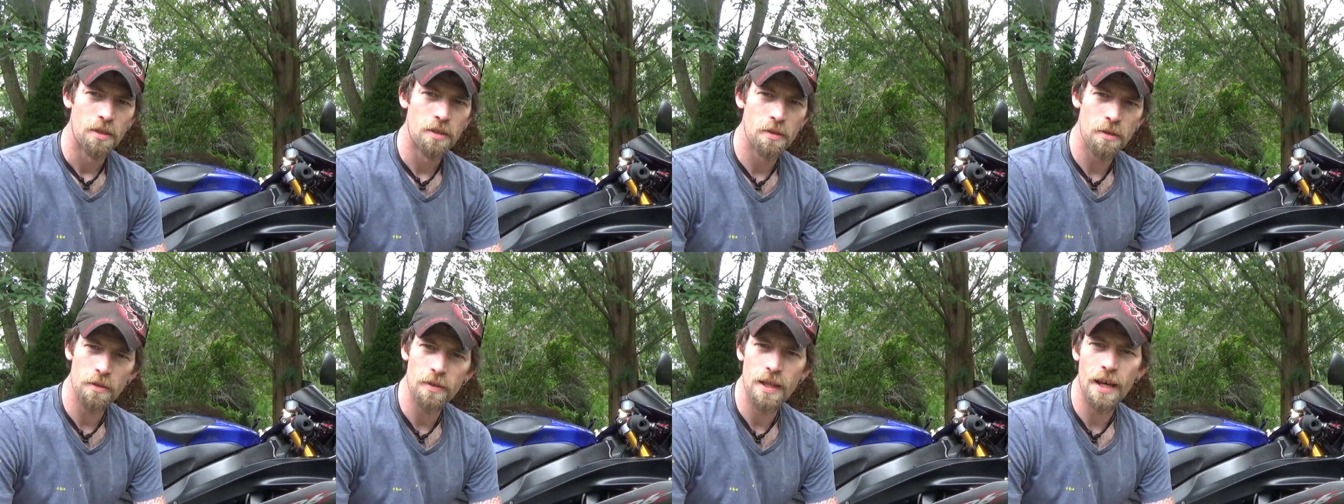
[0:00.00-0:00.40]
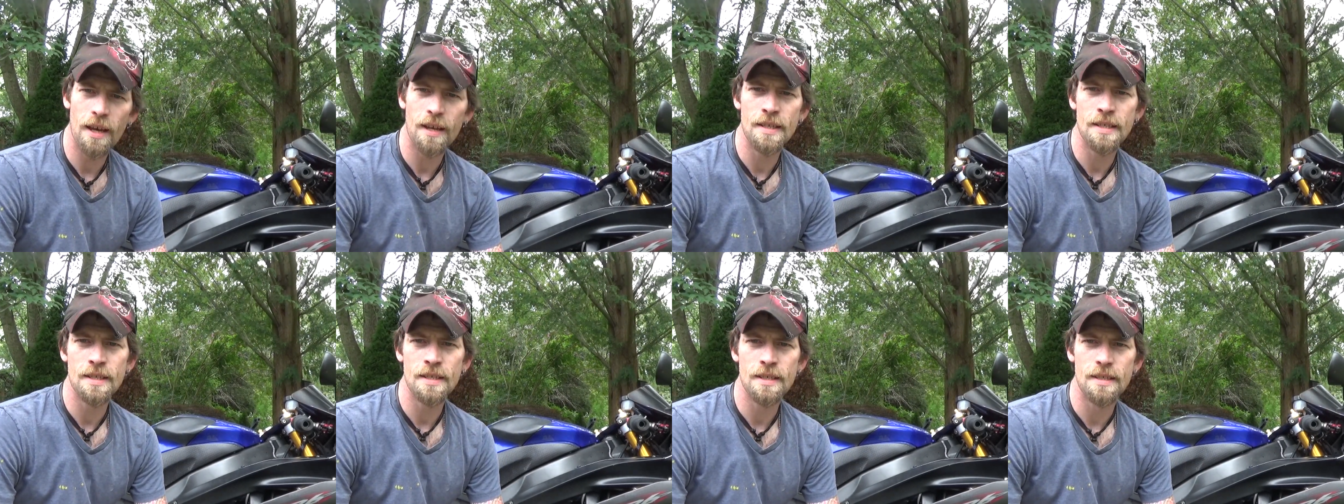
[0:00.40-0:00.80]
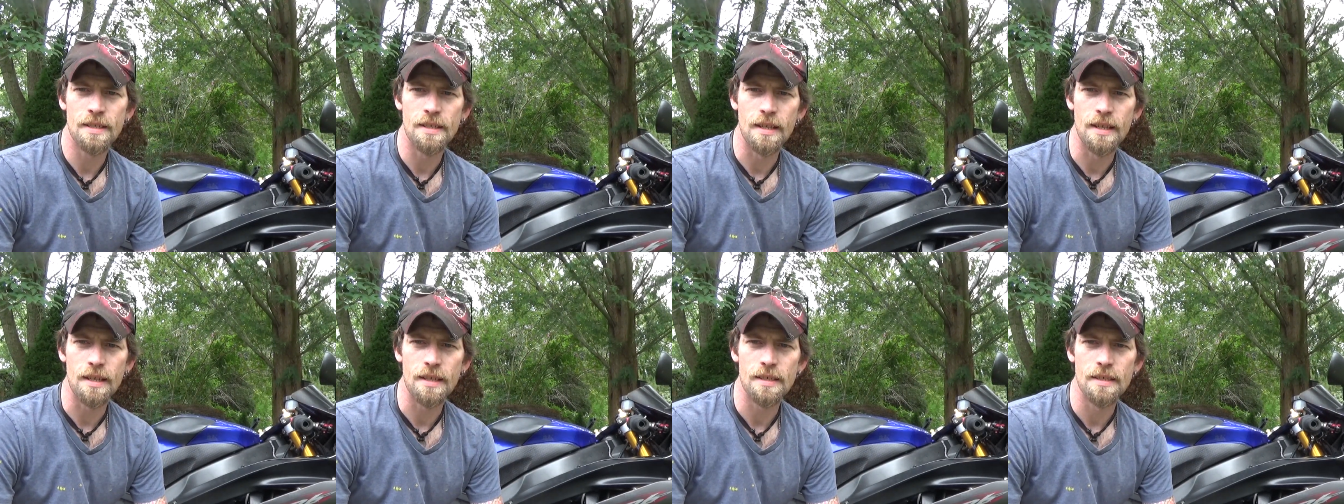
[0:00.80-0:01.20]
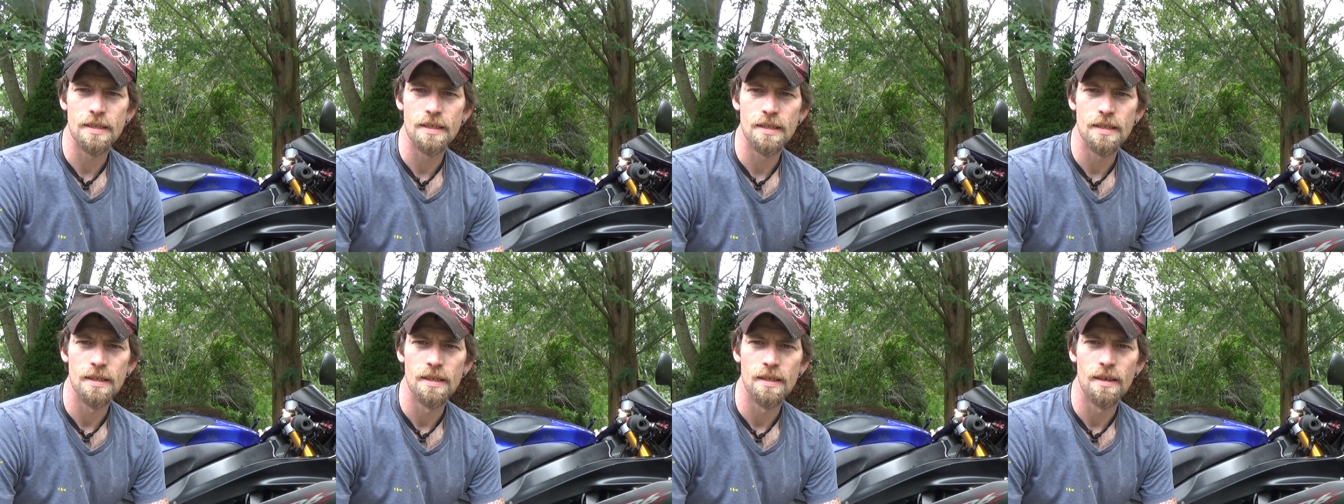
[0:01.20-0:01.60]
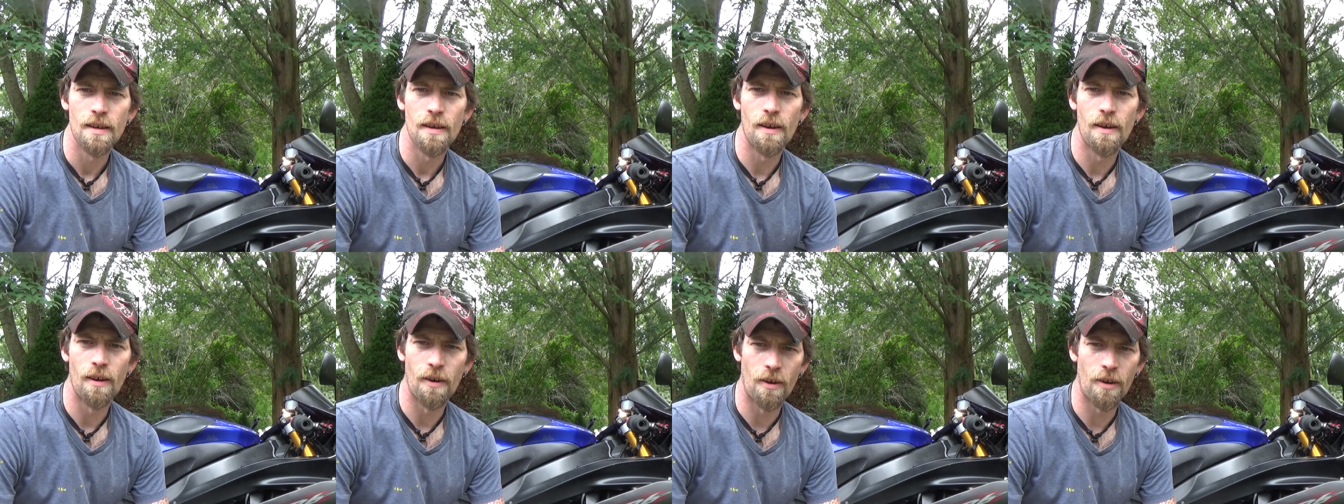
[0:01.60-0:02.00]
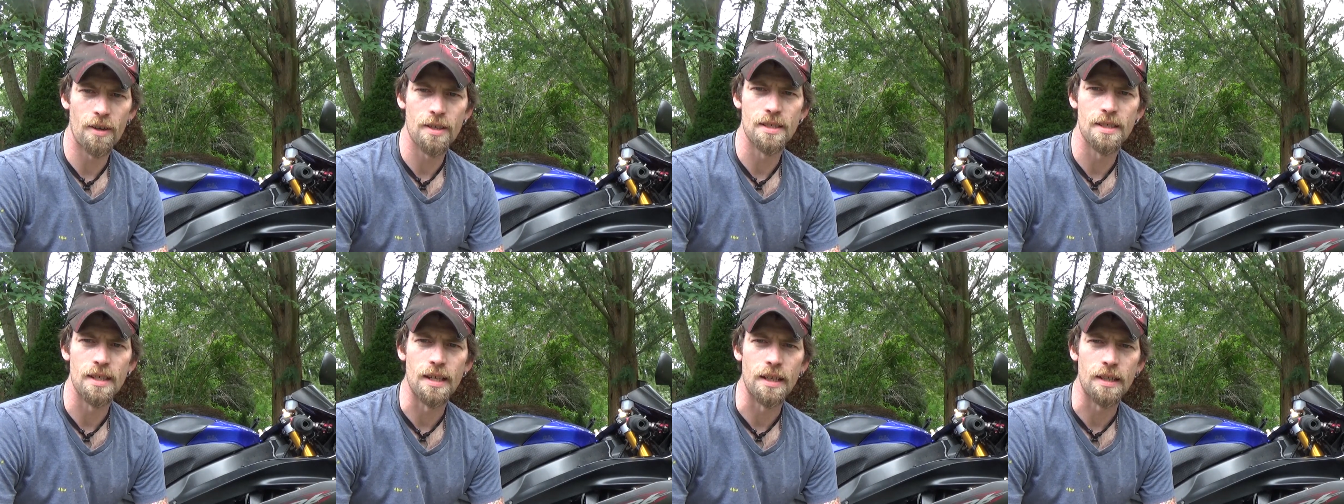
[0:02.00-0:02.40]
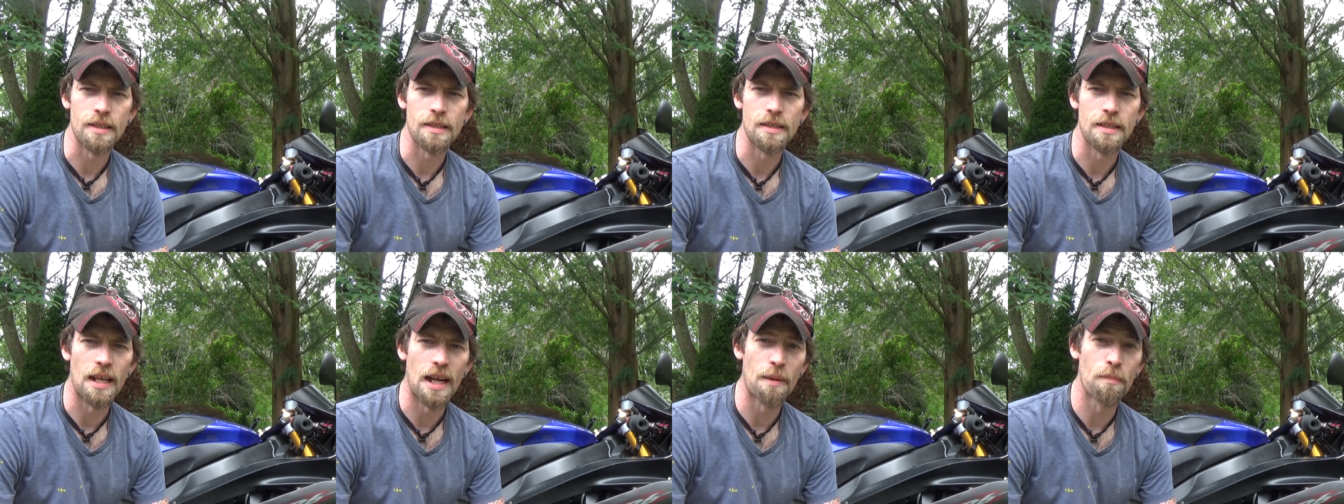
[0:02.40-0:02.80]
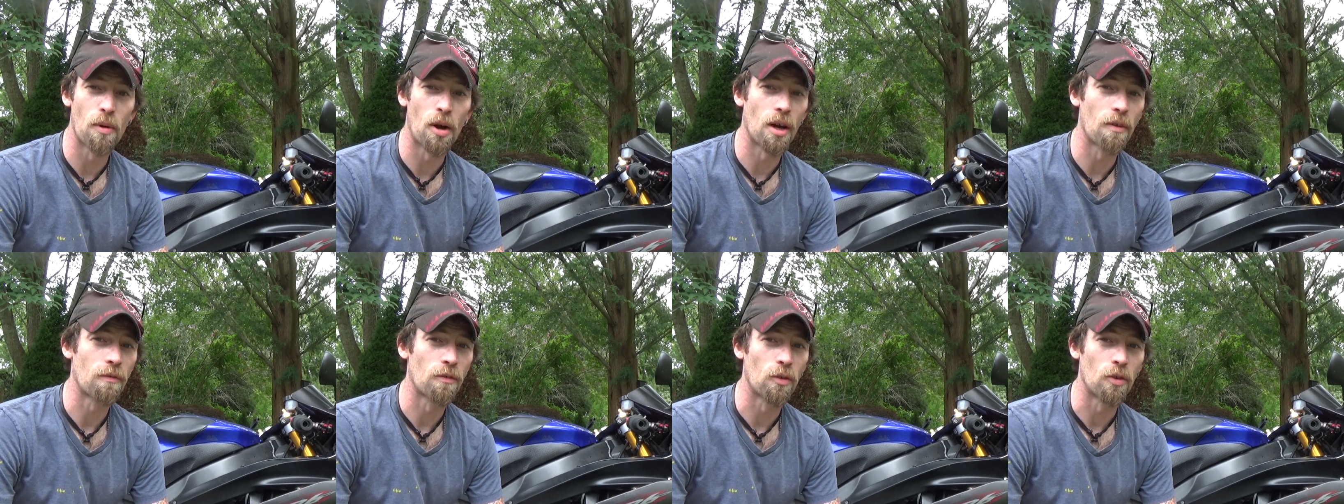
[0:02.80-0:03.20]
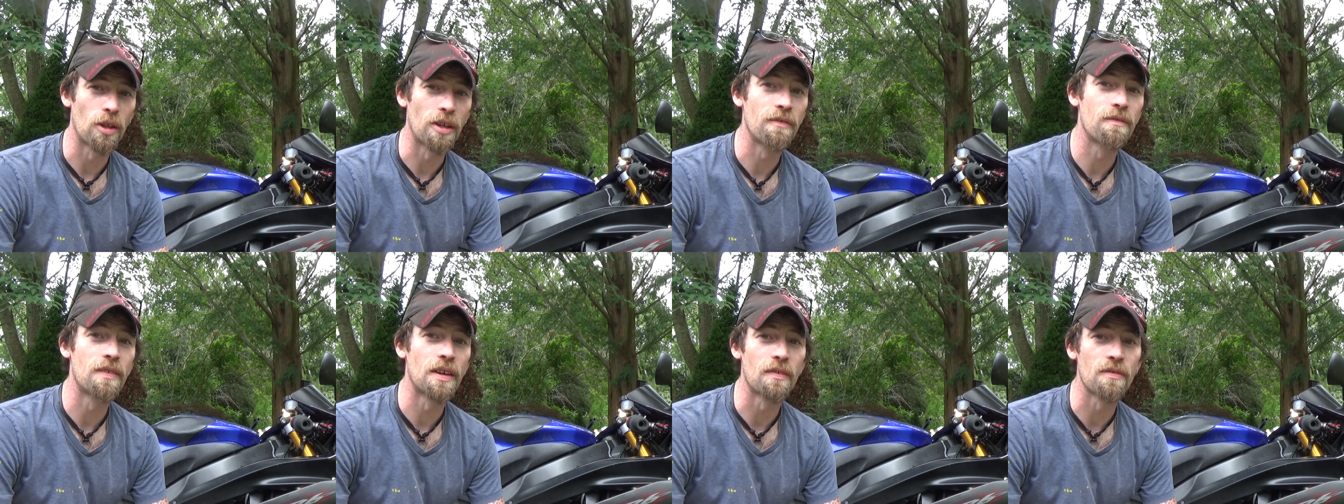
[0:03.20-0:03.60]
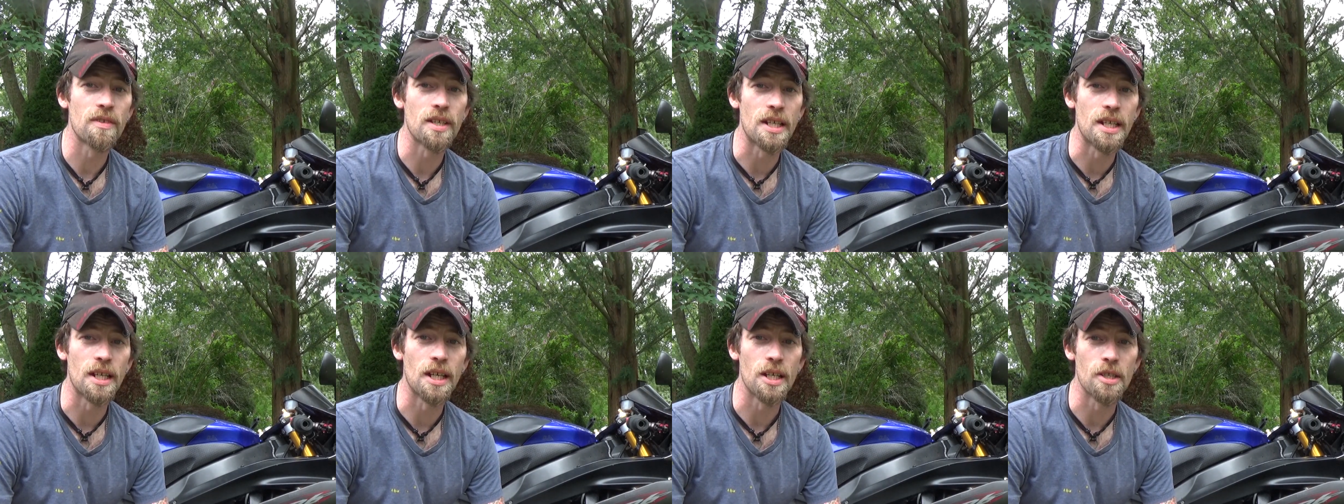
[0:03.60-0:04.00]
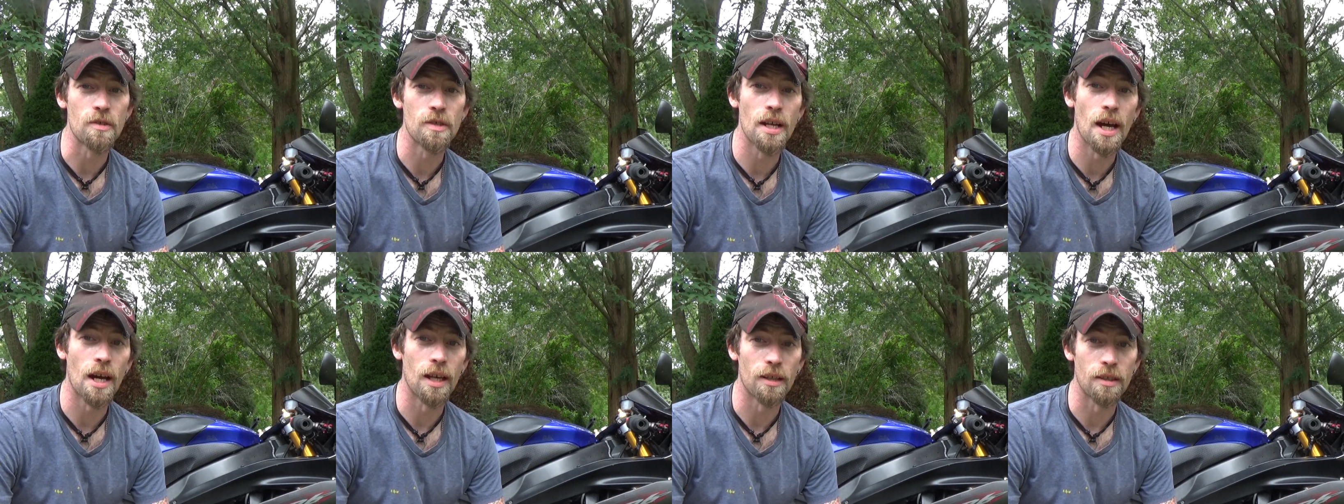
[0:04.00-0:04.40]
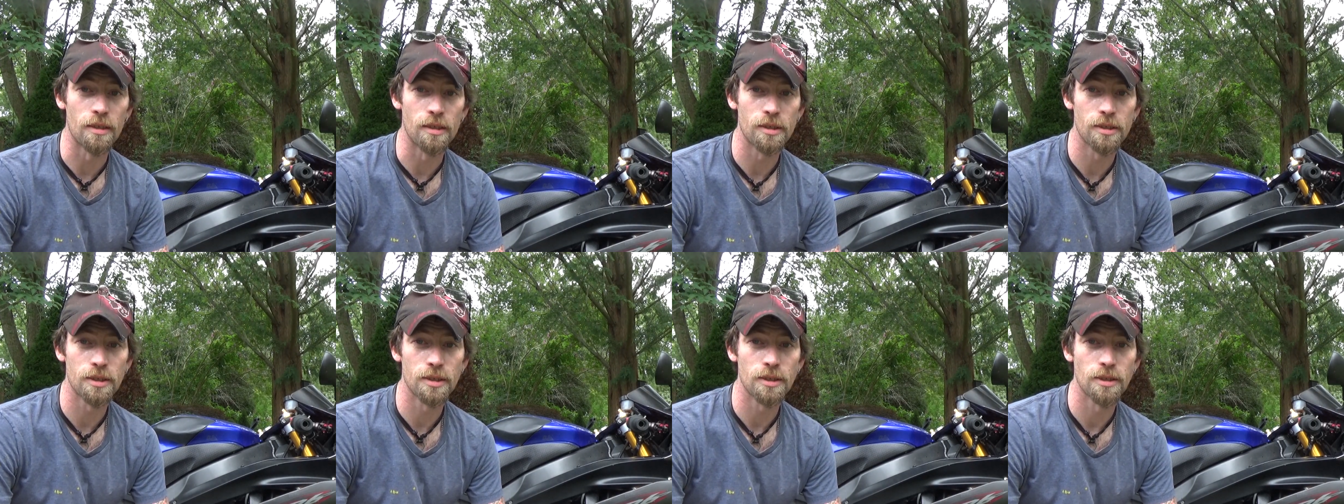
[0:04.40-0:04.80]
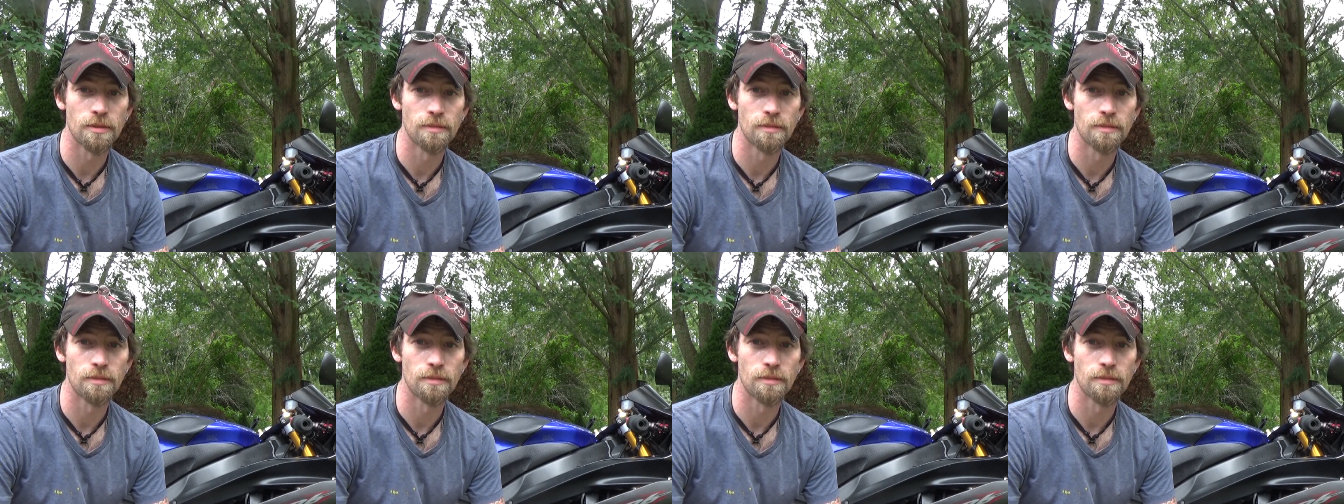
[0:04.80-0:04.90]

2006 R6 that I bought for only $1,500.